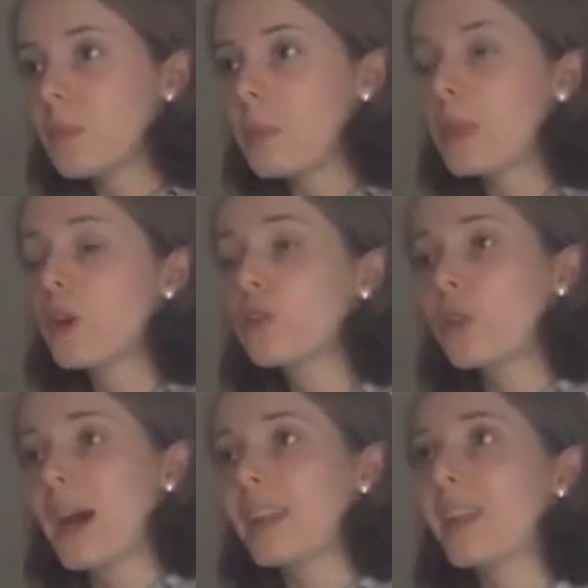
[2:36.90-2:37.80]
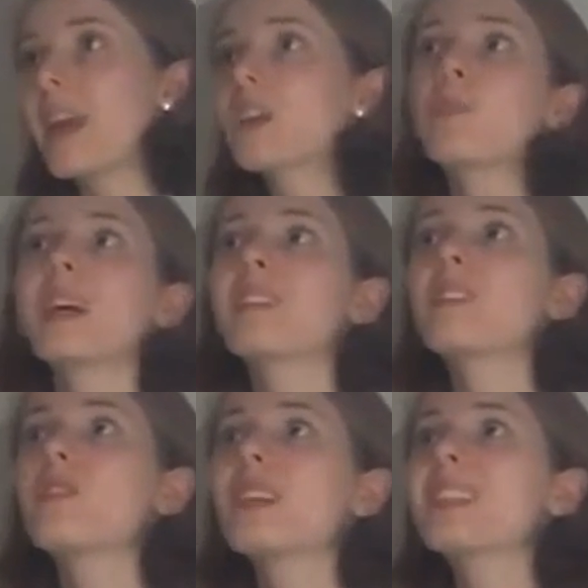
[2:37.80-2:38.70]
had legs
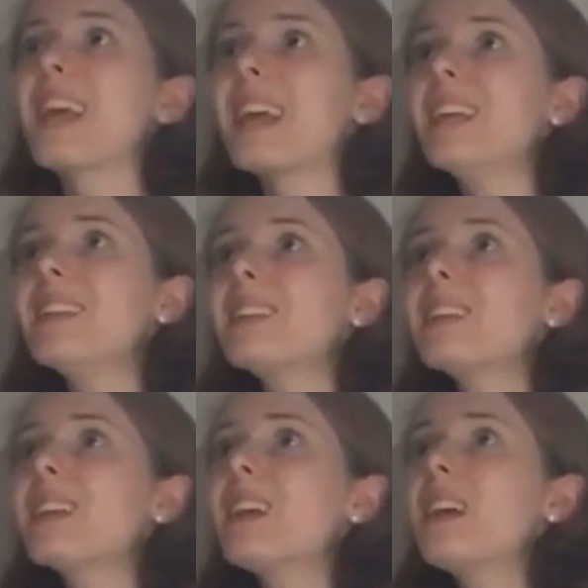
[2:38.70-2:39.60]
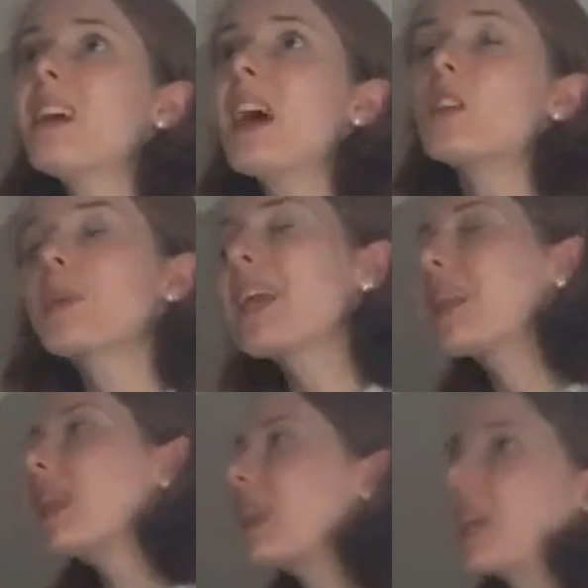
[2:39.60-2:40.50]
practised nigh his gate, and
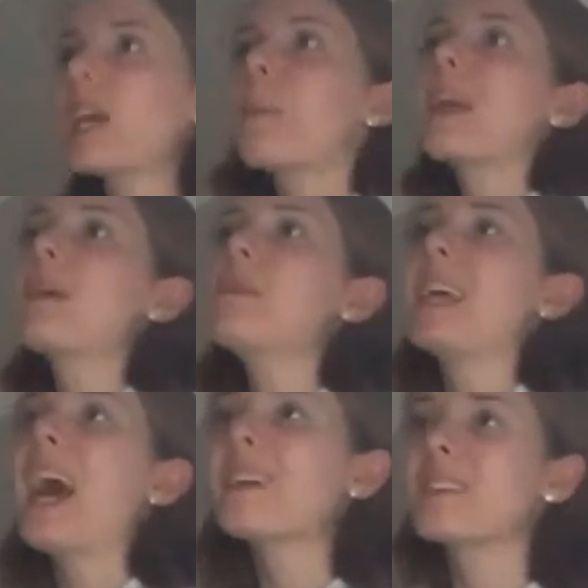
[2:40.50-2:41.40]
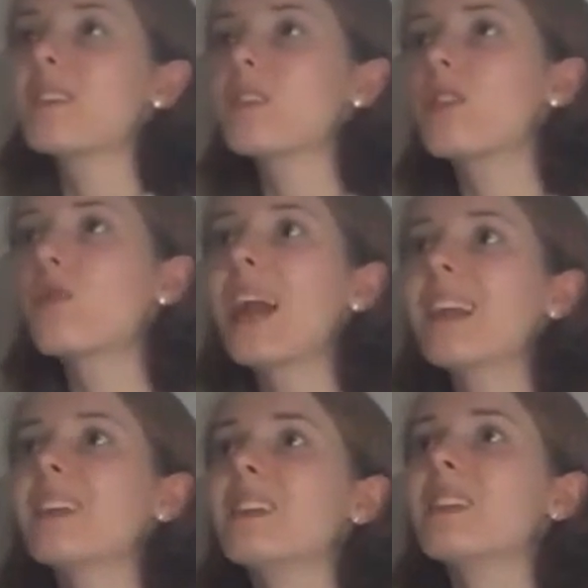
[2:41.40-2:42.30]
speaking thick became the accents of the
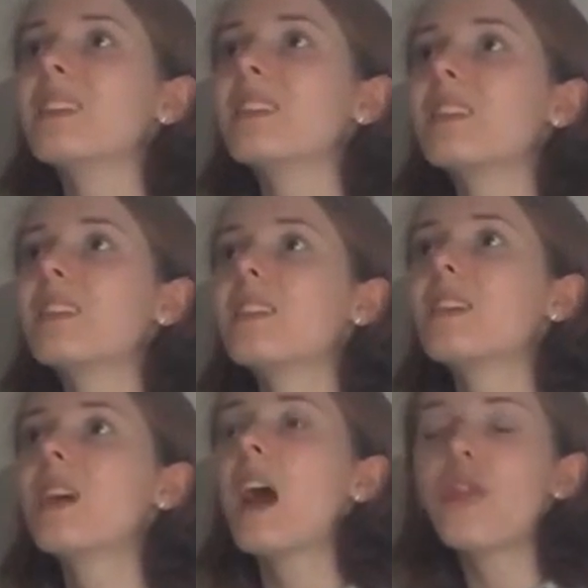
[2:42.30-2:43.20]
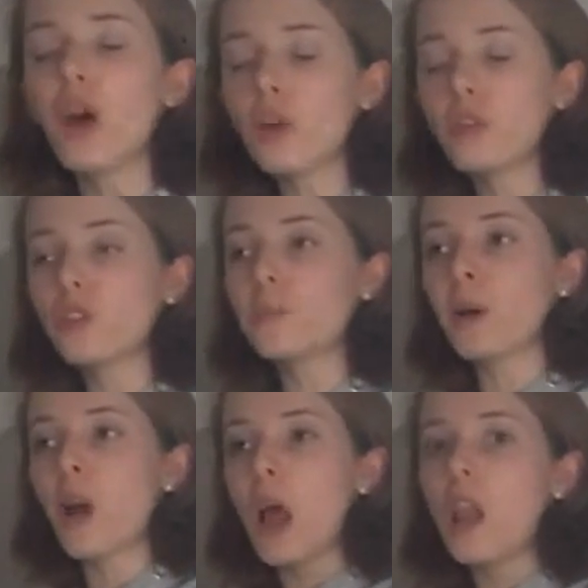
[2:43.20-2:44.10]
valiant, and those who
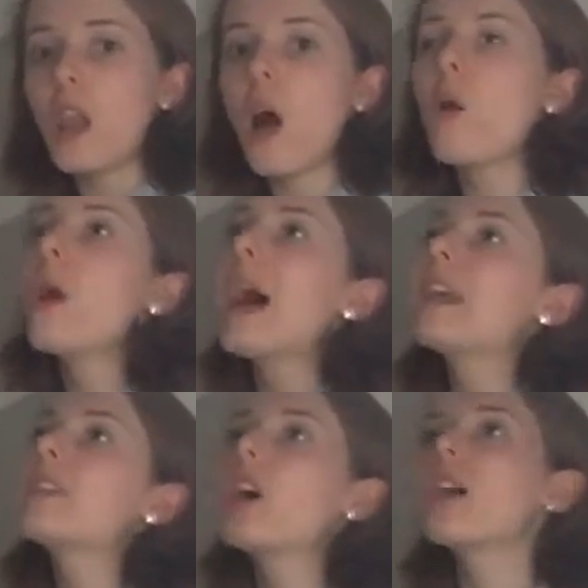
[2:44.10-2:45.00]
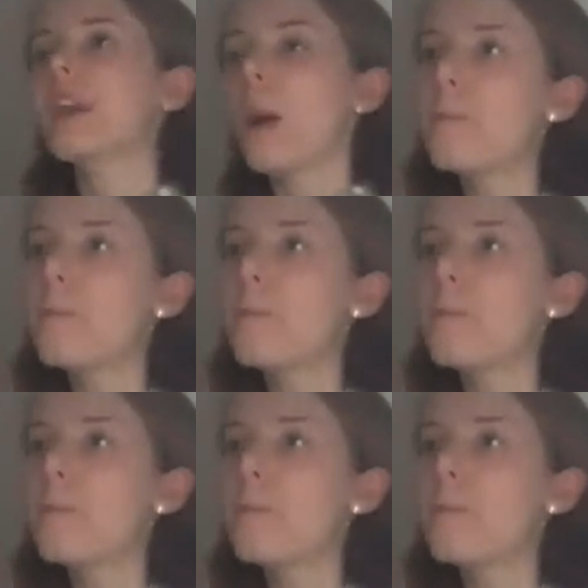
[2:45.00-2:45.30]
spoke low and tardy